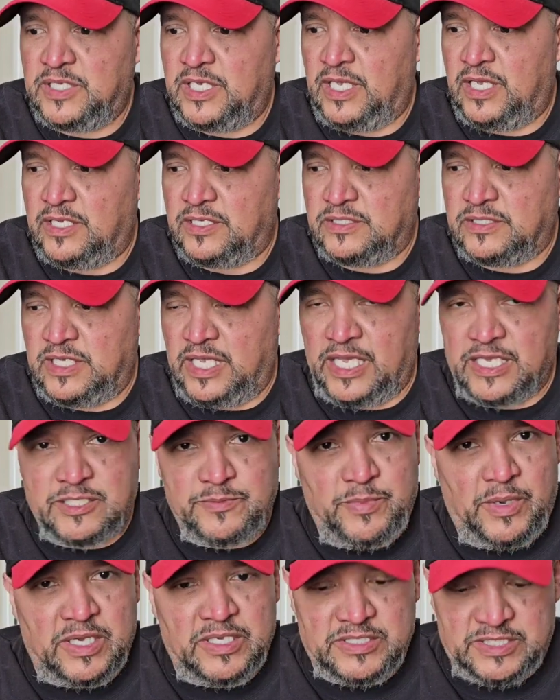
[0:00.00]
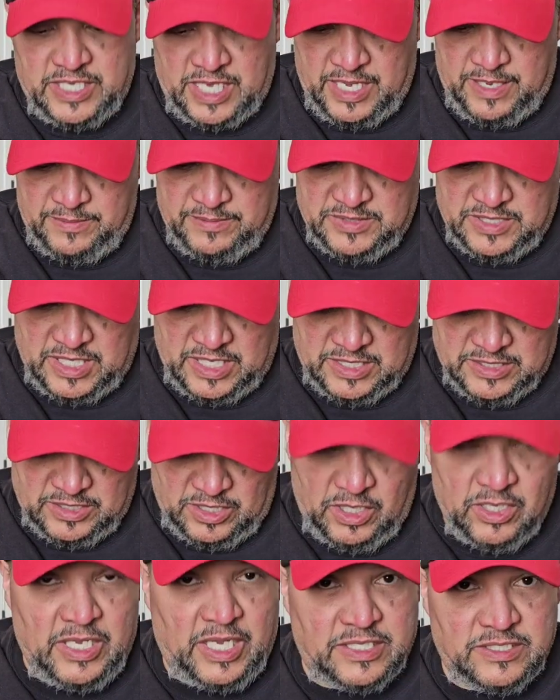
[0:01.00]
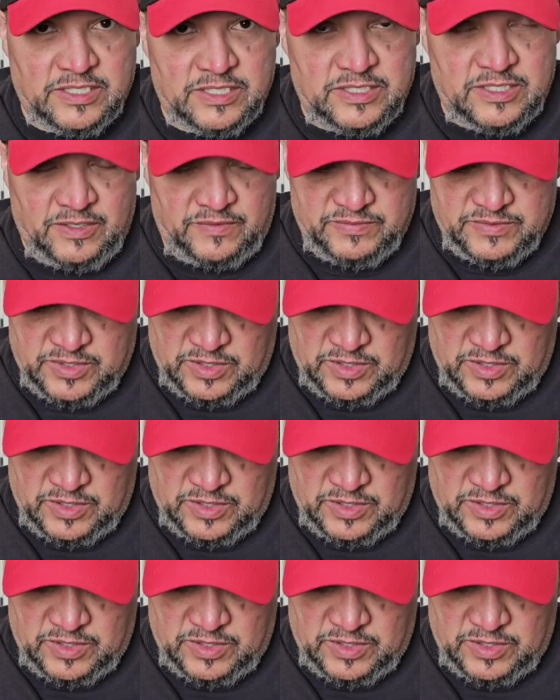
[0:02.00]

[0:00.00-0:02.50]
He has Xbox games. He has all kinds of stuff.